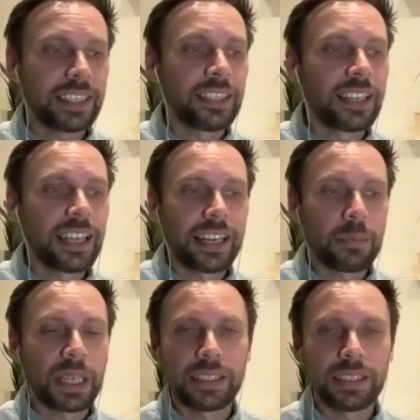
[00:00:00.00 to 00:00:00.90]
didn't lie
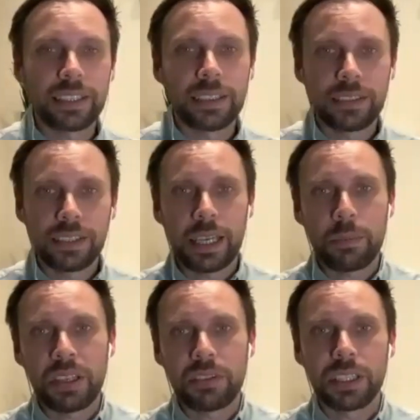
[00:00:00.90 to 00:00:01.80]
about the
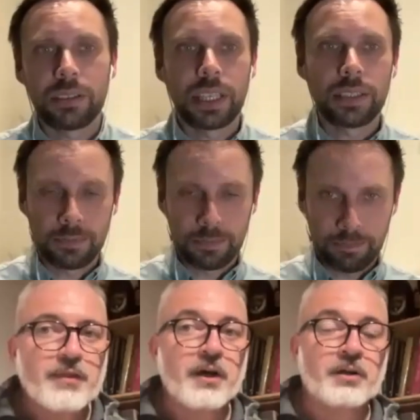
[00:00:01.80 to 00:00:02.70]
ABV on that.
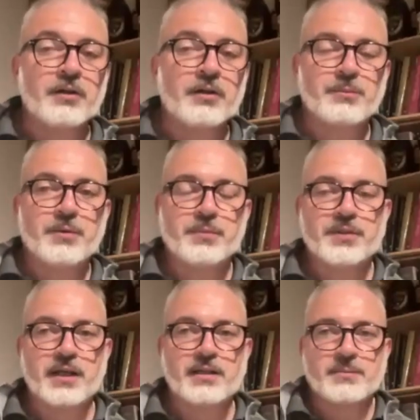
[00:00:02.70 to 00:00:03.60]
no,
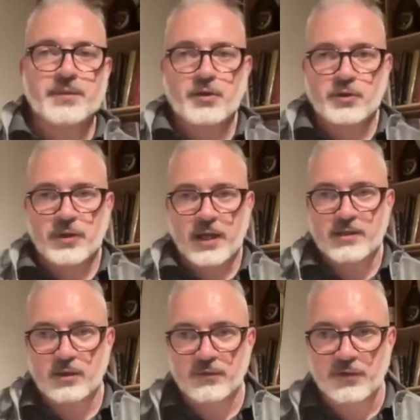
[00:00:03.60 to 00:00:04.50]
precisely, but also that's
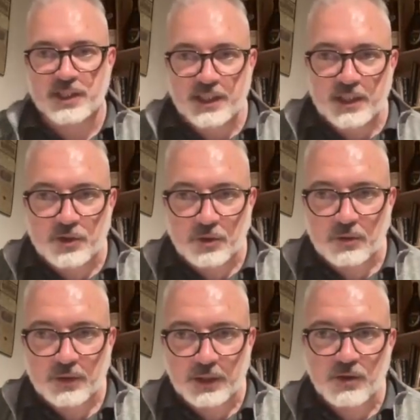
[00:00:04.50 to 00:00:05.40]
sort of the signature.
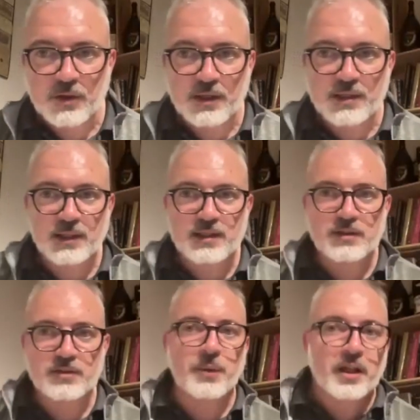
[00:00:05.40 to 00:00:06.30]
You know, it's
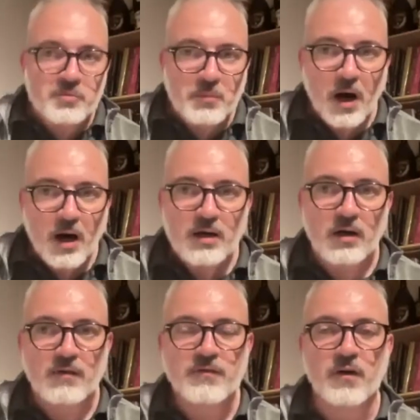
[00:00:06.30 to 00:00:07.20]
the benchmark
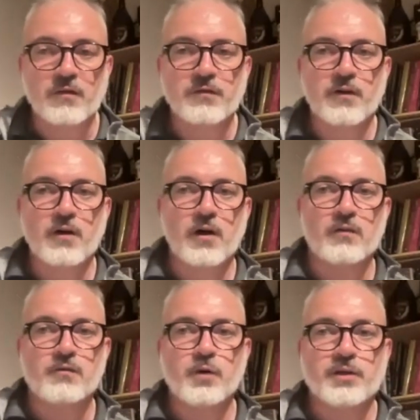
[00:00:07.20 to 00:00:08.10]
of
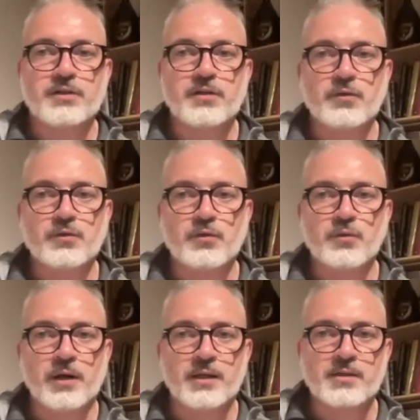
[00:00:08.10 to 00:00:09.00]
what the
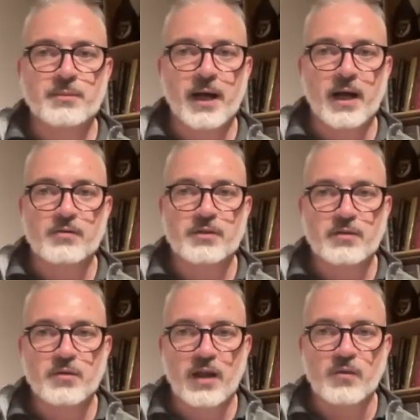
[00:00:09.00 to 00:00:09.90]
wine is about,
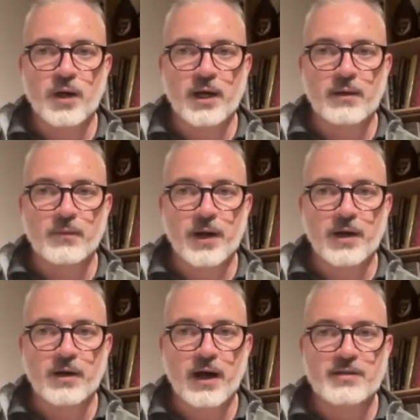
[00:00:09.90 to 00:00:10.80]
and
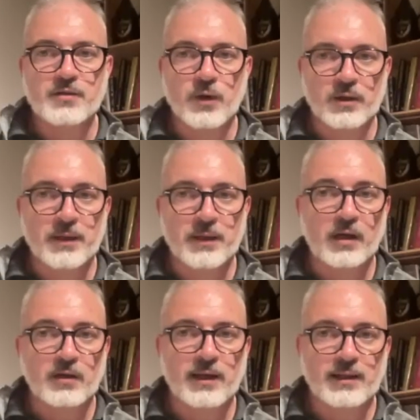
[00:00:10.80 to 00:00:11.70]
where as a
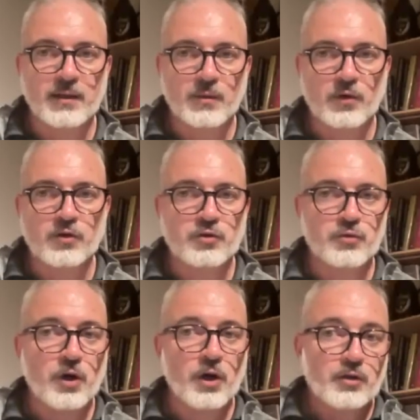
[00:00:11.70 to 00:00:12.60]
winemaker they want
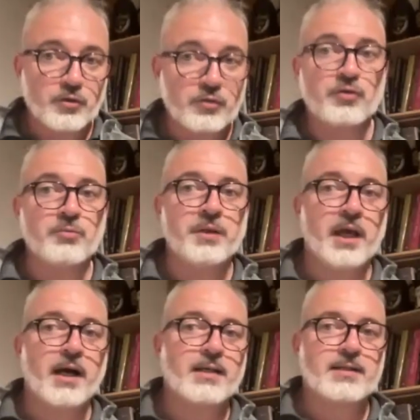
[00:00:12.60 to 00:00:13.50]
to be
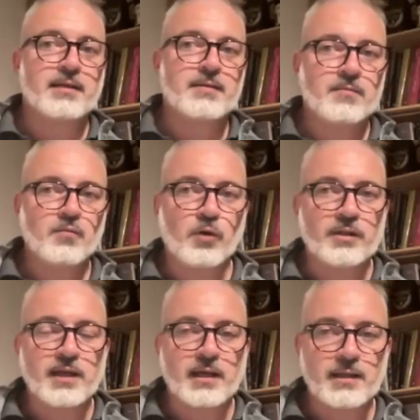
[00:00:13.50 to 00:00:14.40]
at, and what
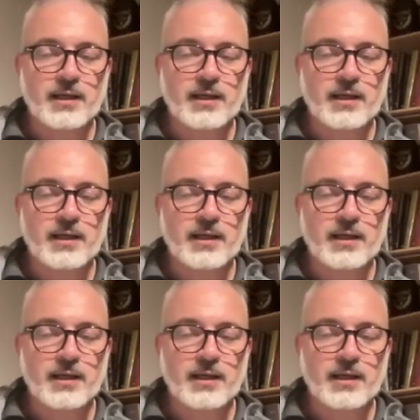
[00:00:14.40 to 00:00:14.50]
they